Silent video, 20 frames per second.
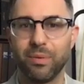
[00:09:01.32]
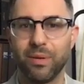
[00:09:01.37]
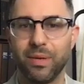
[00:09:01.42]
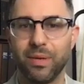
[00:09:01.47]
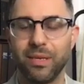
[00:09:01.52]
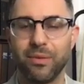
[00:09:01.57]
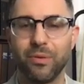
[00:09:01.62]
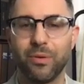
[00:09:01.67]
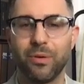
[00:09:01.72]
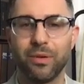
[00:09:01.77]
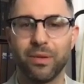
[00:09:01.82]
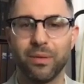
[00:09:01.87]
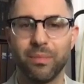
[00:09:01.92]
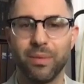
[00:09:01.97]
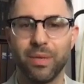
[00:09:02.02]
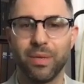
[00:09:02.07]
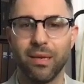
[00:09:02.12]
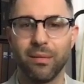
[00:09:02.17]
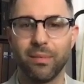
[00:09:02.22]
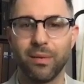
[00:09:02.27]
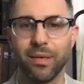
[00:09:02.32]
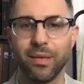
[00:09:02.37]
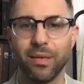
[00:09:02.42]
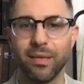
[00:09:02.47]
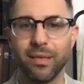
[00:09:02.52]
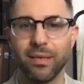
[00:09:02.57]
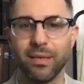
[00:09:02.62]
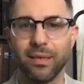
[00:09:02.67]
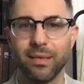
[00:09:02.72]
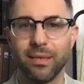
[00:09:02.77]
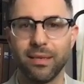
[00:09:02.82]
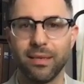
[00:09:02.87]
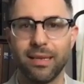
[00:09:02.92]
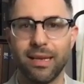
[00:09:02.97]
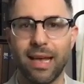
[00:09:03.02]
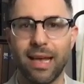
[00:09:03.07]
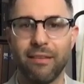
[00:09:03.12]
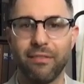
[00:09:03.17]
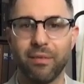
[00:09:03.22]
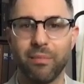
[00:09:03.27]
cool to be able to
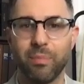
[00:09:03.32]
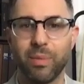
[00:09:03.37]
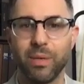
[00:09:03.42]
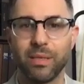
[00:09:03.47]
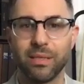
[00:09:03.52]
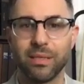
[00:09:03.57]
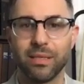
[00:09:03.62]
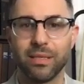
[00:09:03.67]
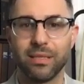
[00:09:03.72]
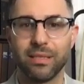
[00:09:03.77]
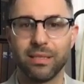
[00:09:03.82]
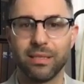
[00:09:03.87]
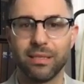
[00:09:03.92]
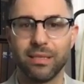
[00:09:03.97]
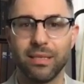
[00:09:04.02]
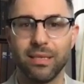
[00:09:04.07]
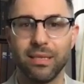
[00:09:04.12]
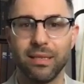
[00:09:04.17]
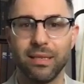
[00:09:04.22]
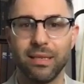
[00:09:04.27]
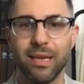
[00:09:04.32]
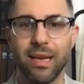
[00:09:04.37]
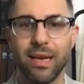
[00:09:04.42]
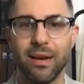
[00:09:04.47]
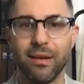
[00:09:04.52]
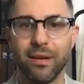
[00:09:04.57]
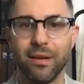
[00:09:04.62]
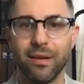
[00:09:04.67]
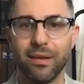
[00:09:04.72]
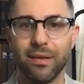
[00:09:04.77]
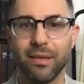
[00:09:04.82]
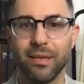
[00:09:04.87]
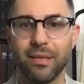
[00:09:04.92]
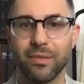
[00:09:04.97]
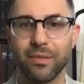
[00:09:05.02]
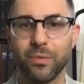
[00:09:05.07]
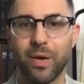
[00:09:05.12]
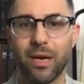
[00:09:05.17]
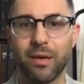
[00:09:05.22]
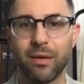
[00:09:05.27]
have a business in the area as
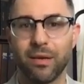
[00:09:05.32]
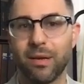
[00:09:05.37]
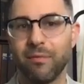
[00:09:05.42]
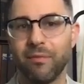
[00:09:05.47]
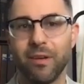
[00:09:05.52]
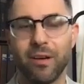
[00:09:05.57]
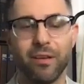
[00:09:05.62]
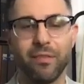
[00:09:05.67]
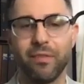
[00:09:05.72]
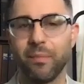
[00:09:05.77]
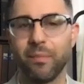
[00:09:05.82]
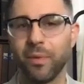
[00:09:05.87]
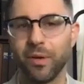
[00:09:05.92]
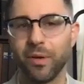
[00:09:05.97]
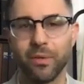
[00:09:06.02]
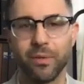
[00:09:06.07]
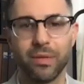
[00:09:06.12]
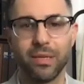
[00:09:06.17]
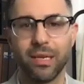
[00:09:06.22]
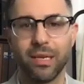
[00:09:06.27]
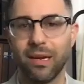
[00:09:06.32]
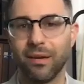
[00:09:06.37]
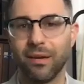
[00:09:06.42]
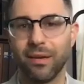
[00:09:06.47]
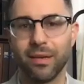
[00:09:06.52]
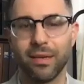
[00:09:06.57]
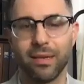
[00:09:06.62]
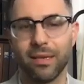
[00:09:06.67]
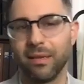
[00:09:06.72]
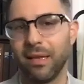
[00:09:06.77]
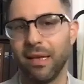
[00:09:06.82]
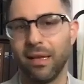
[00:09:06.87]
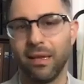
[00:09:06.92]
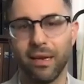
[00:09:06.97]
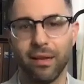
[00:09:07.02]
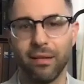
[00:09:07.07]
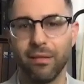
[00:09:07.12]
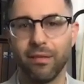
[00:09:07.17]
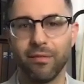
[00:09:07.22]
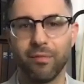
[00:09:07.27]
well. I'm very familiar with the area, and
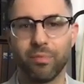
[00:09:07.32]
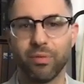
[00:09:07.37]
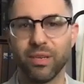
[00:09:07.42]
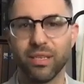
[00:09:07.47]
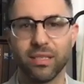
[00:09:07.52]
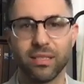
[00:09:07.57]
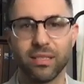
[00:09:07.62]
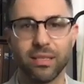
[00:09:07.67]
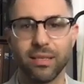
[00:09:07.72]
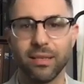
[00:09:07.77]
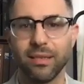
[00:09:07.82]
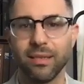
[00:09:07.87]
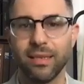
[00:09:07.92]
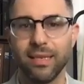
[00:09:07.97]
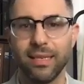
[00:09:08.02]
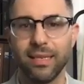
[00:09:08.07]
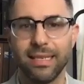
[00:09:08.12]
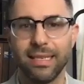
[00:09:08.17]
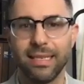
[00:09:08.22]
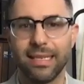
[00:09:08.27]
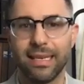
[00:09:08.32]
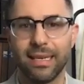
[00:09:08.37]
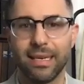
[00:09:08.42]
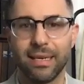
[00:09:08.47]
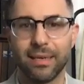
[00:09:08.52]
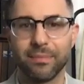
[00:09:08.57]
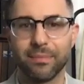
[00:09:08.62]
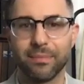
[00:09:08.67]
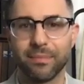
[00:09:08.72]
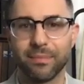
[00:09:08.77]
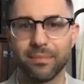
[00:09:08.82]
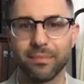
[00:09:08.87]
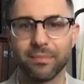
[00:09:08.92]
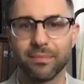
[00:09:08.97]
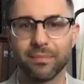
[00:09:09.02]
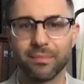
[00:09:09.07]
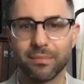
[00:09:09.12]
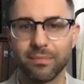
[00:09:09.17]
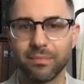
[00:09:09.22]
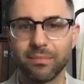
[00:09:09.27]
I love Princeton. Um,
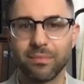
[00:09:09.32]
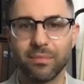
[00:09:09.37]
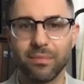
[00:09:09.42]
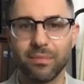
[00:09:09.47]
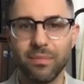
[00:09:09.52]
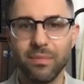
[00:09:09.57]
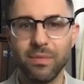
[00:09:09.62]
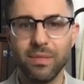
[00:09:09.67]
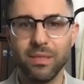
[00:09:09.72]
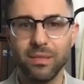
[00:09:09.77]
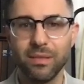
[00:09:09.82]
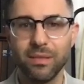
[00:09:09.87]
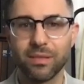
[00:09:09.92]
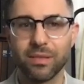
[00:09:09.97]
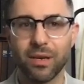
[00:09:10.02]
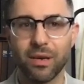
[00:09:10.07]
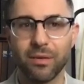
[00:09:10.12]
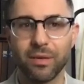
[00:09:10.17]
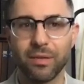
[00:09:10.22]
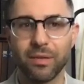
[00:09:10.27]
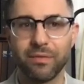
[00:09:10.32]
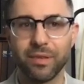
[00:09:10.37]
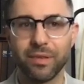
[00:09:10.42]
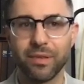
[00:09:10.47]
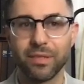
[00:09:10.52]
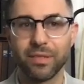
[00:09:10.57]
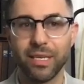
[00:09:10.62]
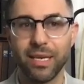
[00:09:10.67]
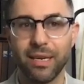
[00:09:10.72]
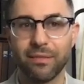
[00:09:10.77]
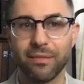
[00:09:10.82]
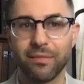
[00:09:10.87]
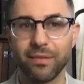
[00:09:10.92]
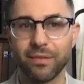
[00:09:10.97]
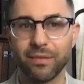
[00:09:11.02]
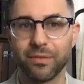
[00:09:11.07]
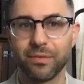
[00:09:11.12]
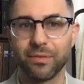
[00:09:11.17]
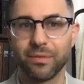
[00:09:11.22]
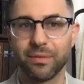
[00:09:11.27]
so it
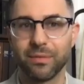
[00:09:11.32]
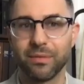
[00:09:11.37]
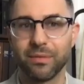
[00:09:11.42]
feels